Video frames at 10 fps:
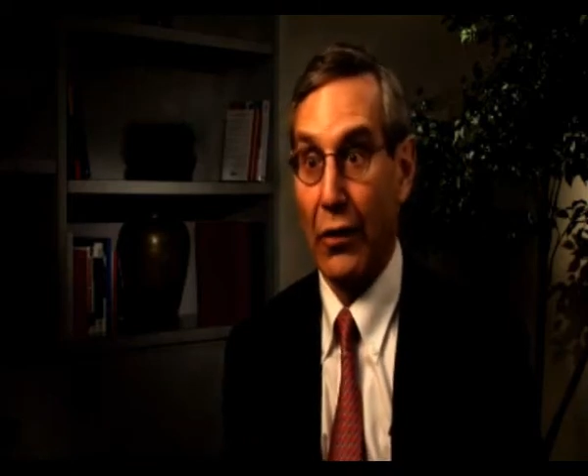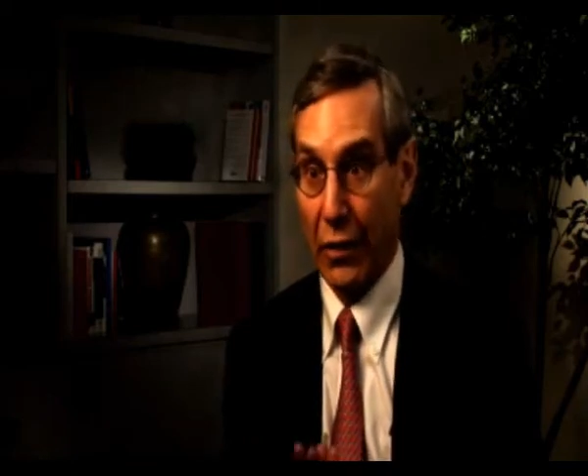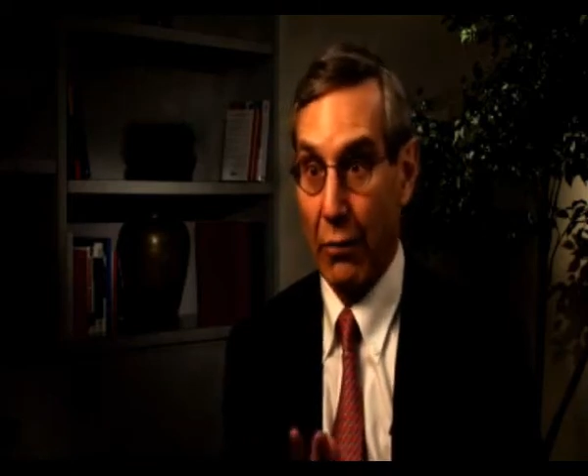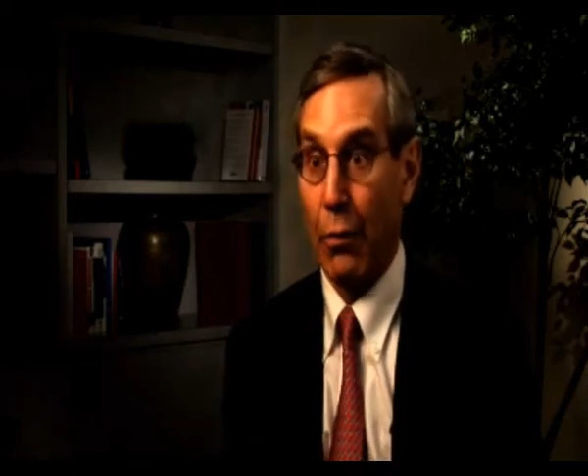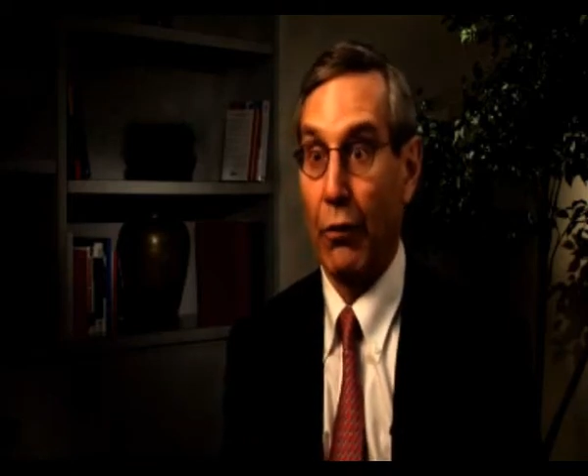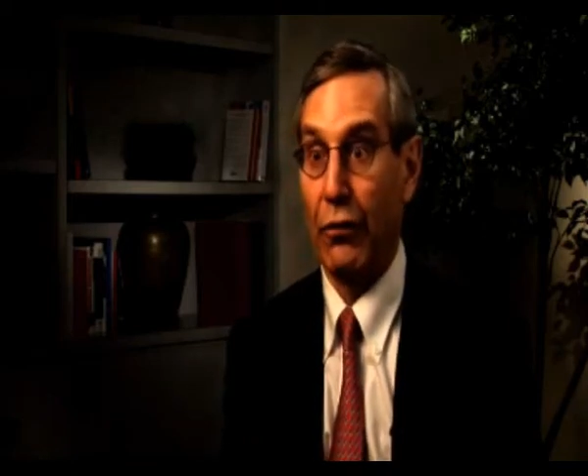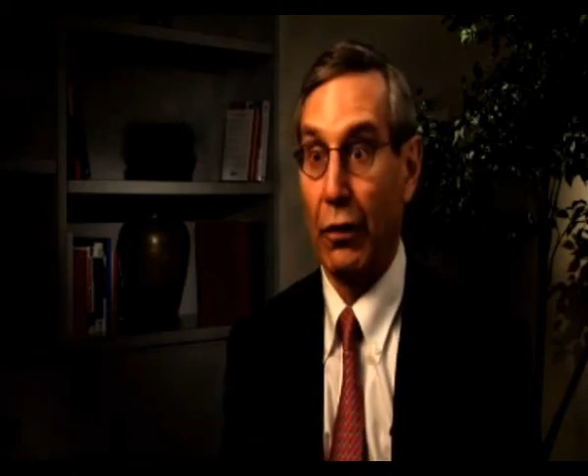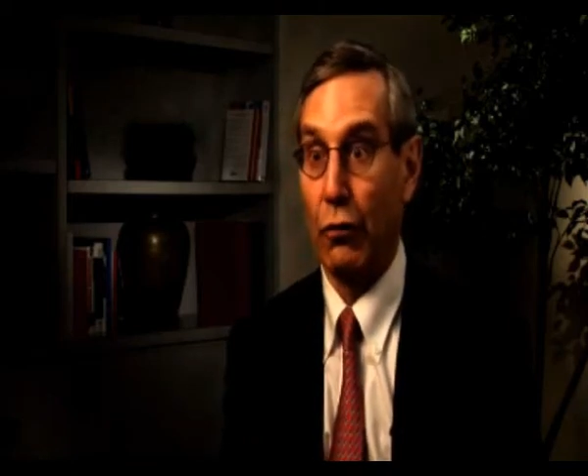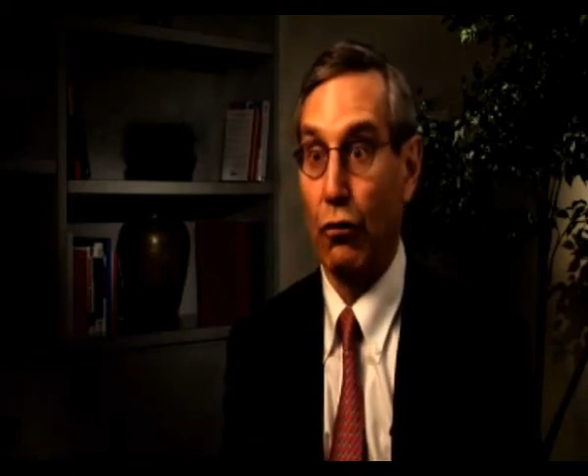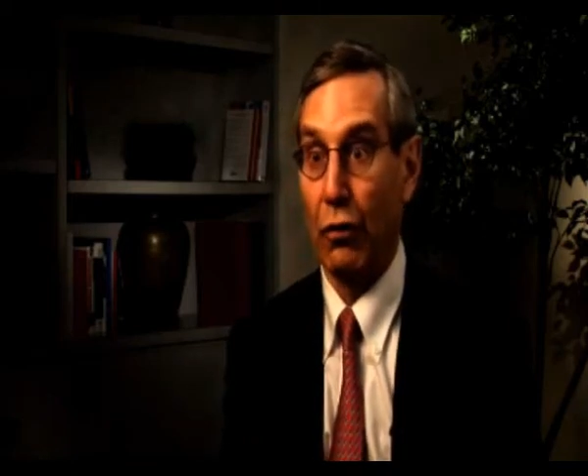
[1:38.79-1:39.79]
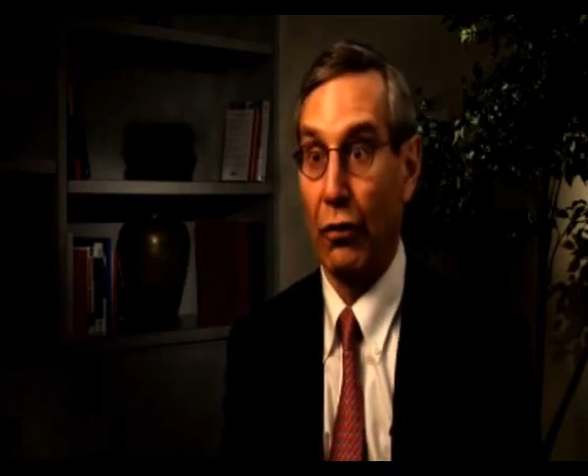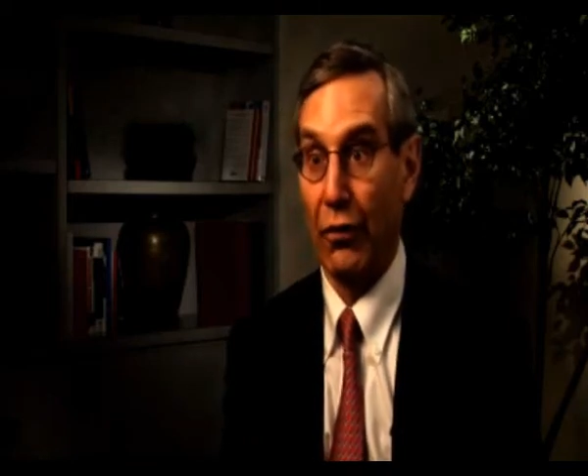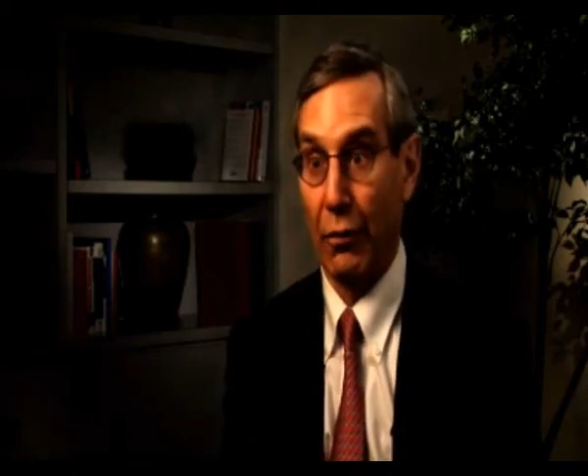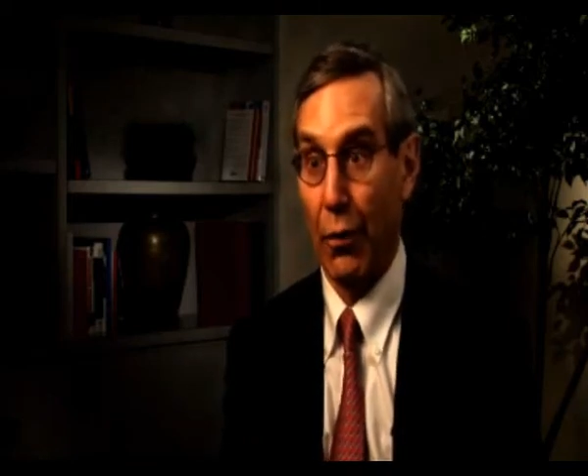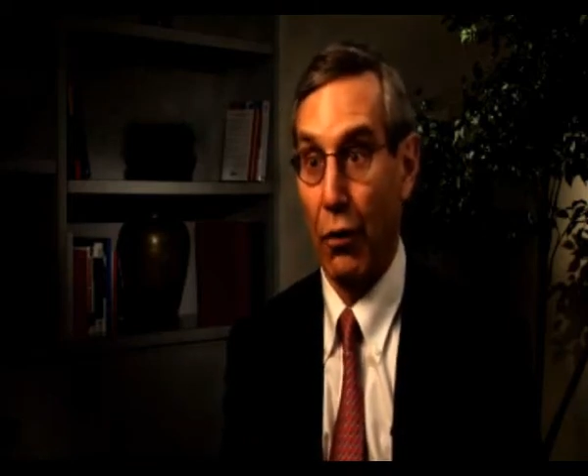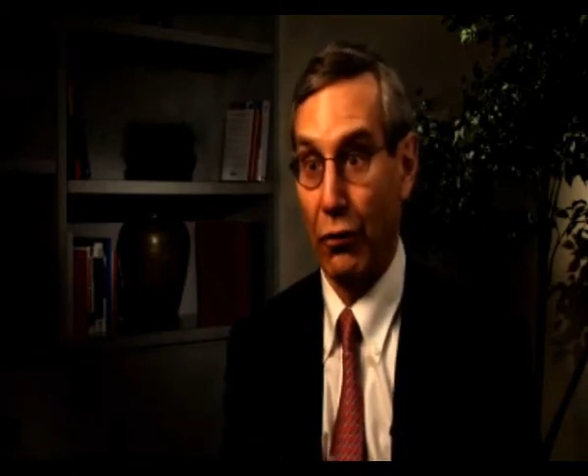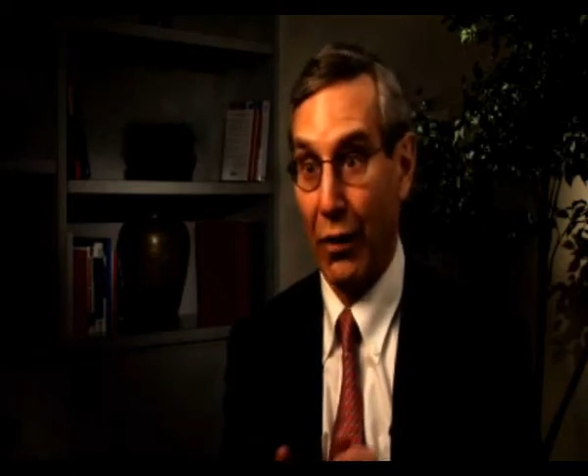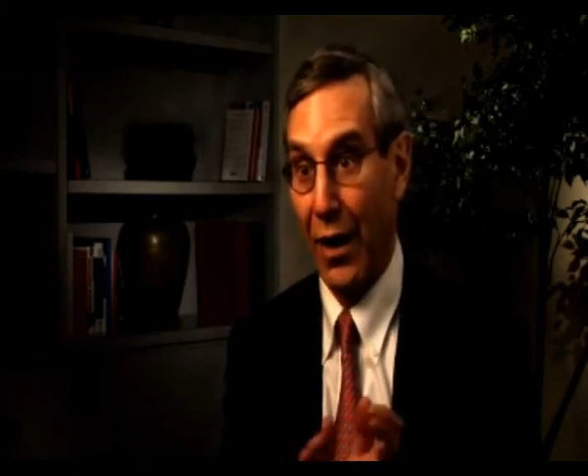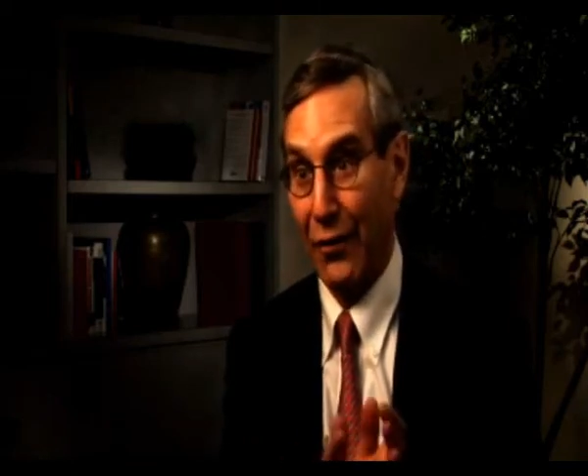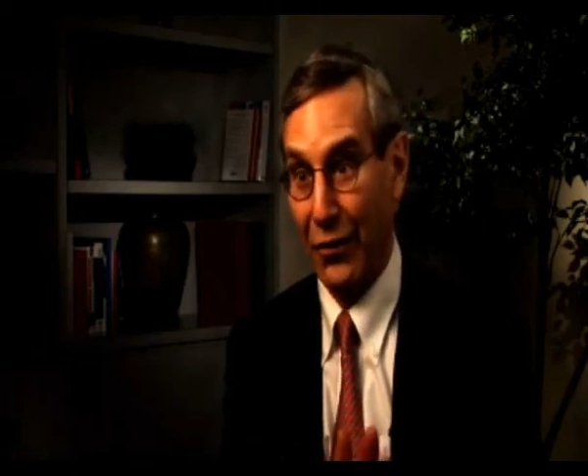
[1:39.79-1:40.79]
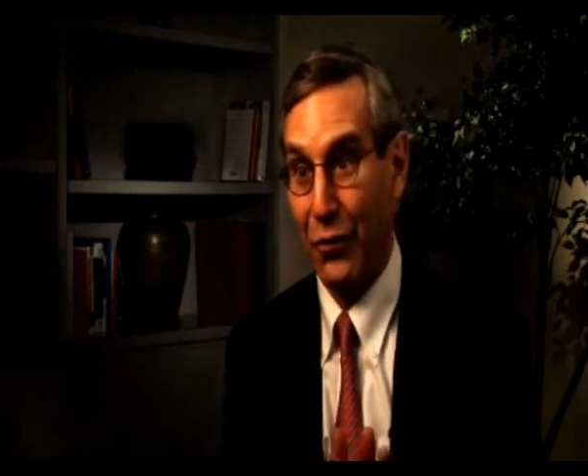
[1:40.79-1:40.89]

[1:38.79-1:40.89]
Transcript: to come up with solutions as opposed to having